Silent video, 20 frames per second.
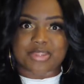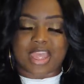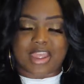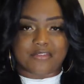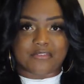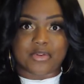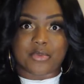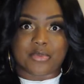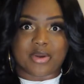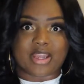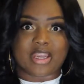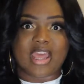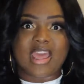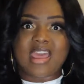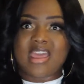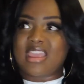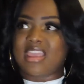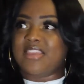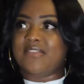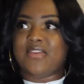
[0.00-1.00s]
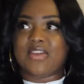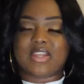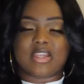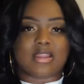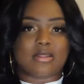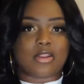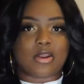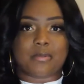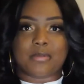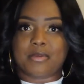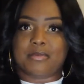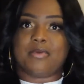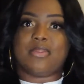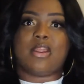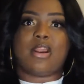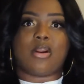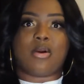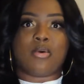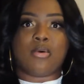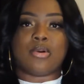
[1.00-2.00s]
with everyone, even, you know, people
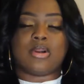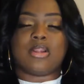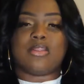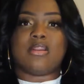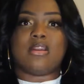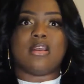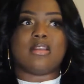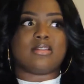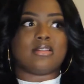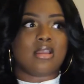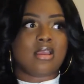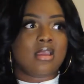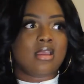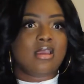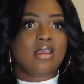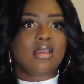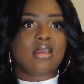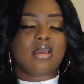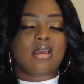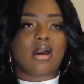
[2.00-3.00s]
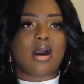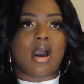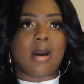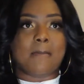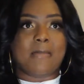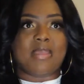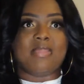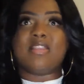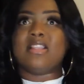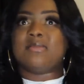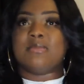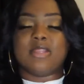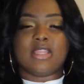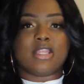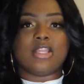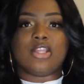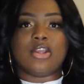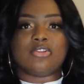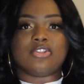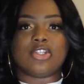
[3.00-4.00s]
that are older than us, in this
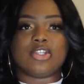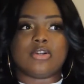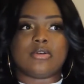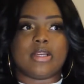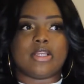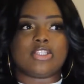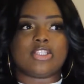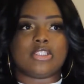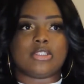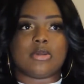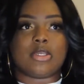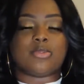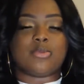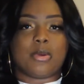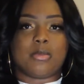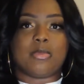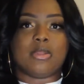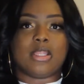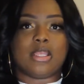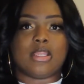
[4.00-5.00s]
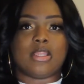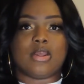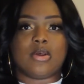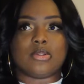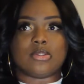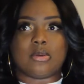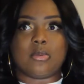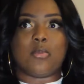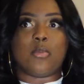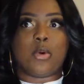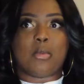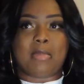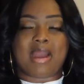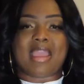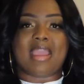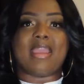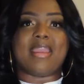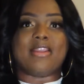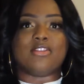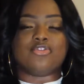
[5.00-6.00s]
millennial generation, because we're millennials, well,
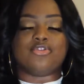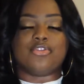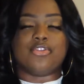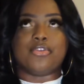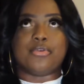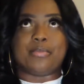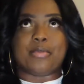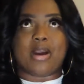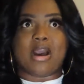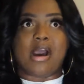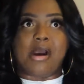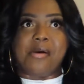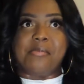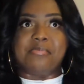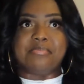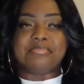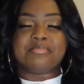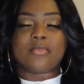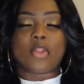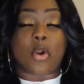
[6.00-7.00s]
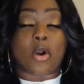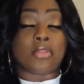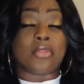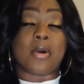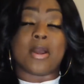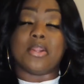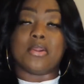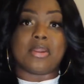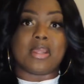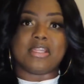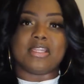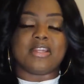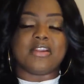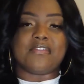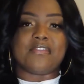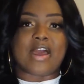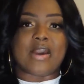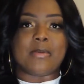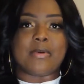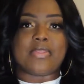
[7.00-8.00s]
my age group, although I don't
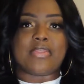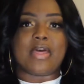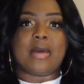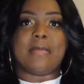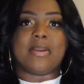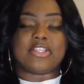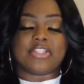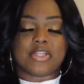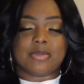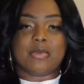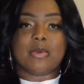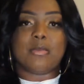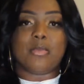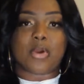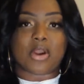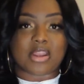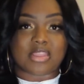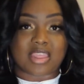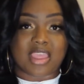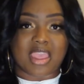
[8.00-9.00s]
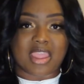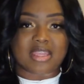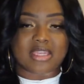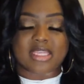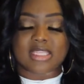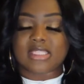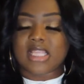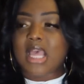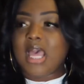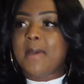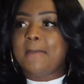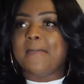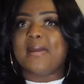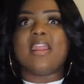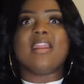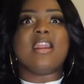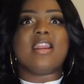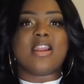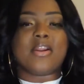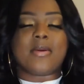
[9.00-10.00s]
identify with them. I should have been born in the 80s.
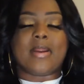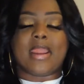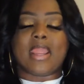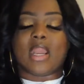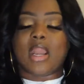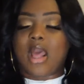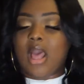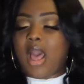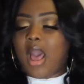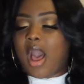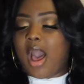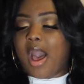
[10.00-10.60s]
But at any rate,